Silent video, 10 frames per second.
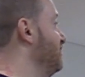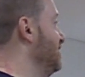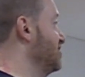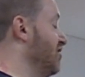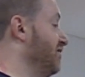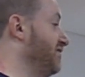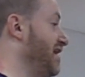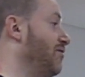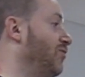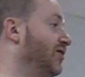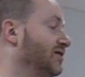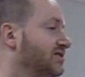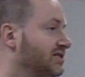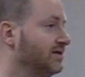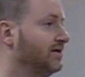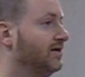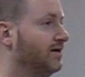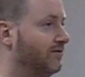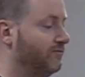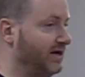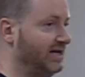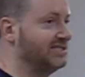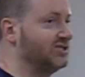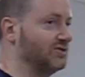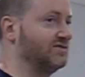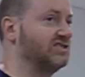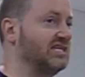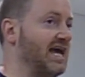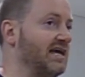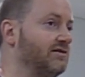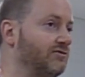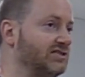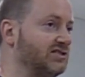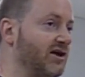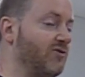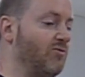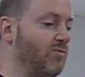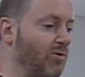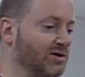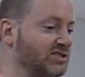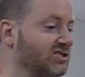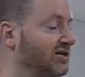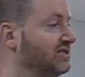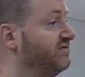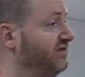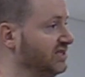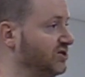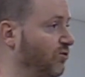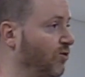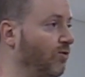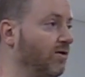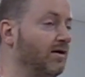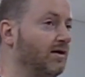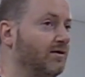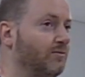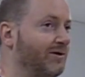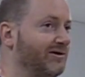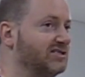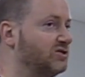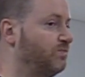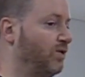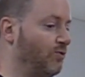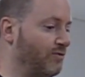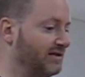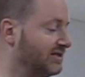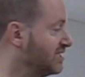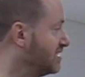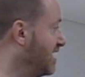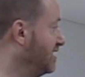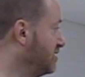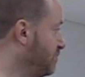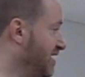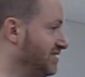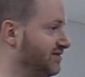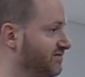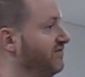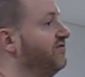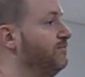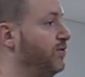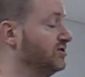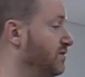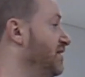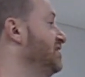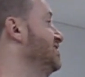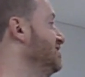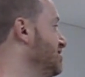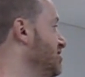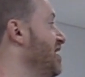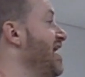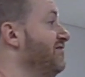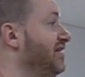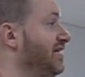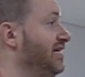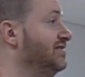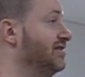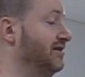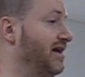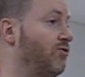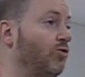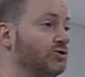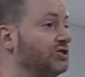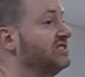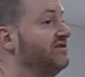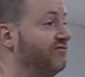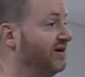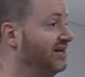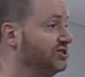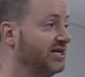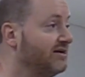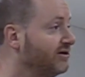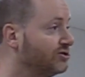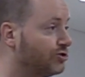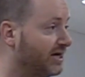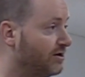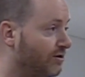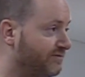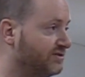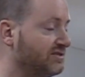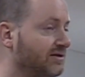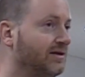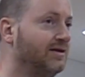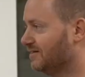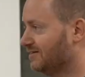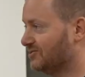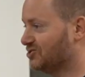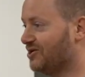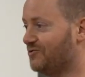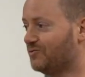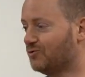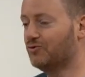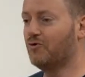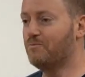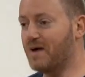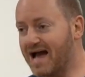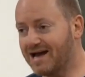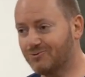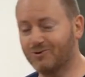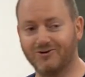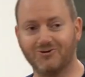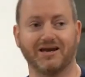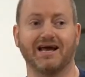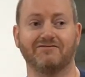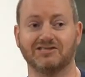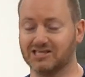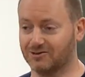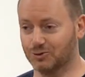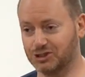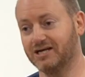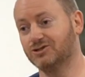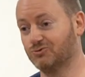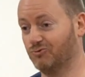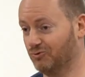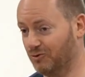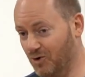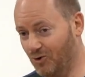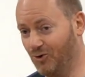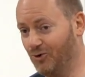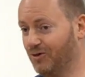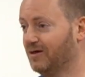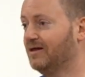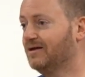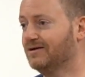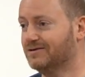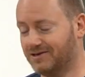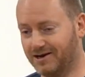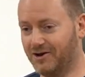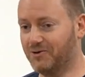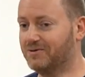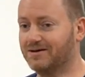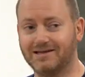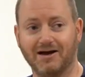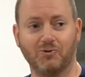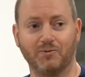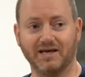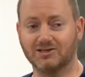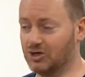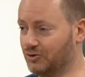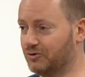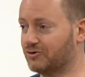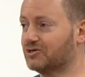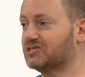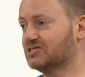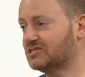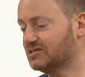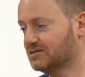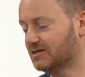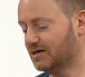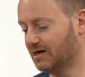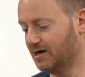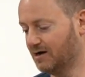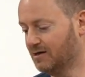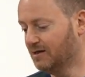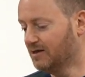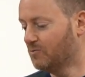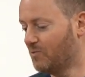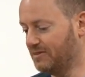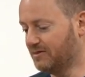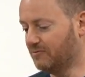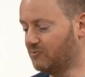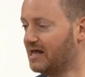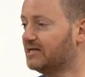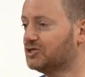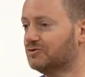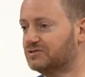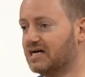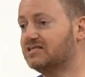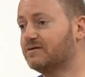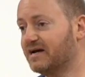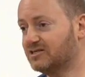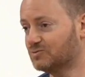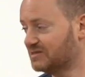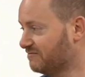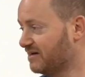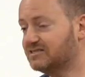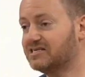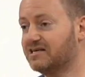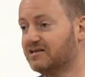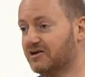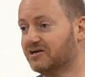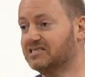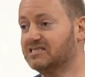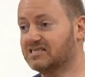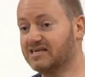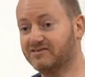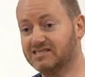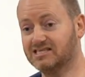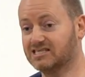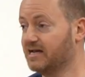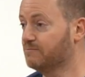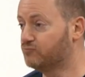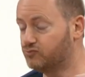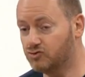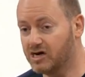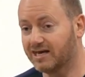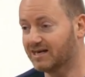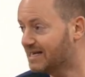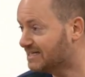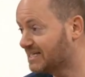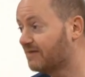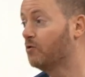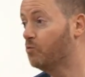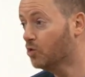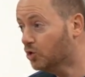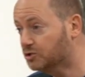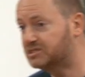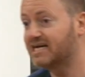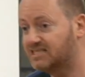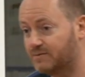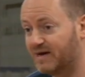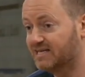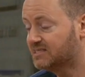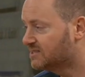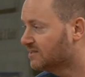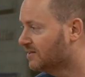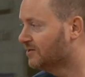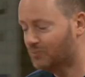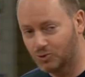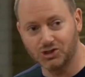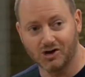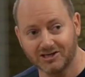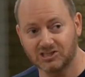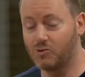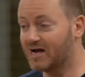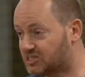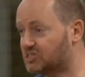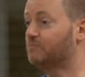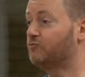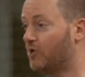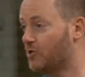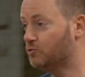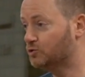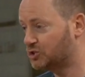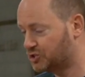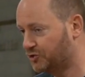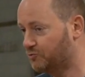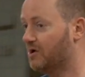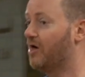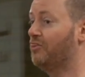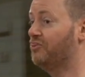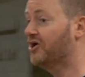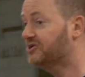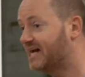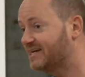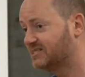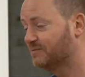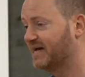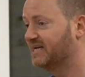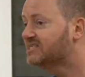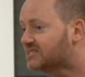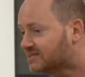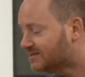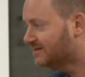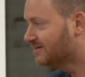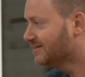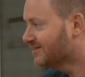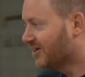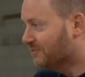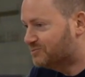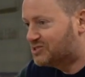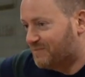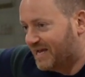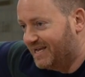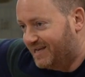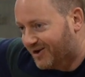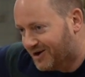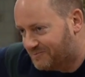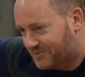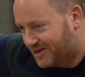of these kind of networks. Really sort of saying there is no one size fits all. We're exploring the state space of different possibilities that you have in these, and they're all just different engineering trade-offs. There's no good or bad. We're not going to have a single chain to rule them all. That would be as ludicrous as when the relational database was invented in the 1970s, saying, brilliant, let's have a world database. Would you like to add some rows to the database? Come to me, I'm